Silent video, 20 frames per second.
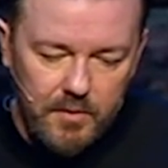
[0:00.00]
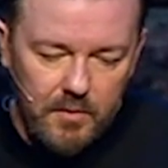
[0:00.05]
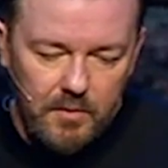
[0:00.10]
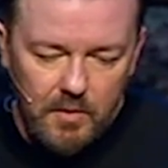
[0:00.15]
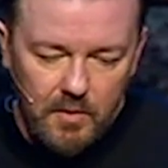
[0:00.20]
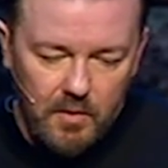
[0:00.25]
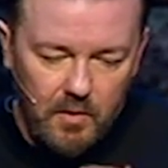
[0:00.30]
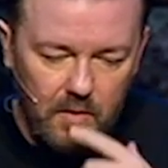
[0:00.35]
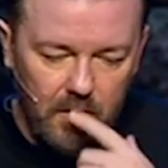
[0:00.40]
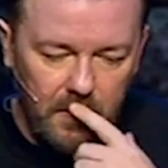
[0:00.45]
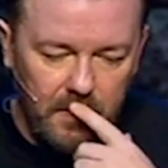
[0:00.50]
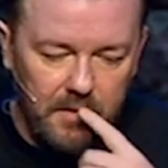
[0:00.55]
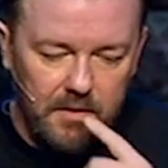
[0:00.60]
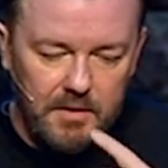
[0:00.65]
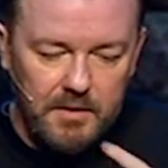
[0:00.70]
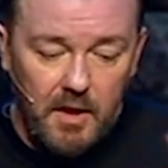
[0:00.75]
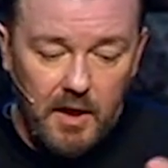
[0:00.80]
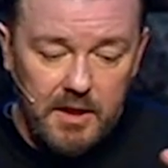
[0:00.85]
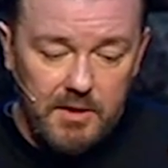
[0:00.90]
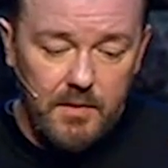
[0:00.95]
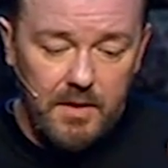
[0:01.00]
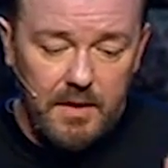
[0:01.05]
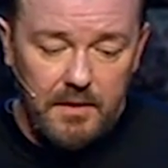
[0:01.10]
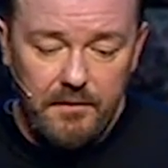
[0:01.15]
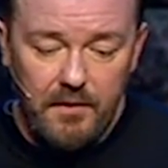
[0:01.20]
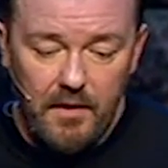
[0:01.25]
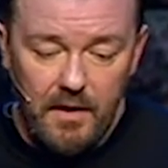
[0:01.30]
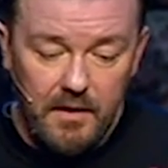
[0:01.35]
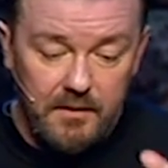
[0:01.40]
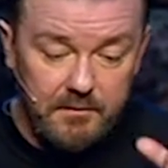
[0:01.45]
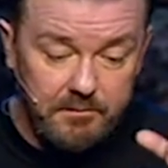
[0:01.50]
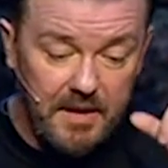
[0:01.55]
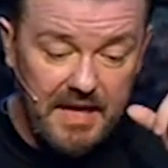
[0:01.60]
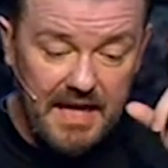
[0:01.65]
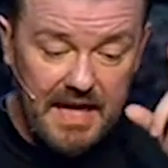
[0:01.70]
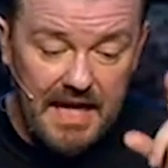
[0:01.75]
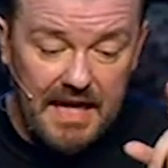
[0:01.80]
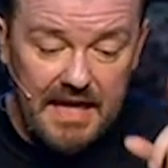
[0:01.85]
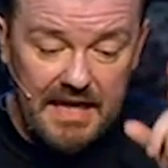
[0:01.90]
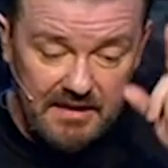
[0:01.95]
New York, 9:25,
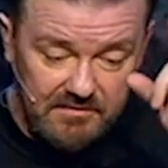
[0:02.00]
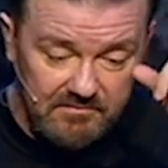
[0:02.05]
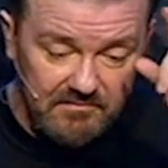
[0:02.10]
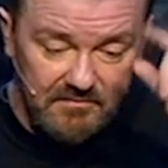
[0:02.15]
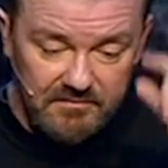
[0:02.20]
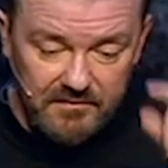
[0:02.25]
BA,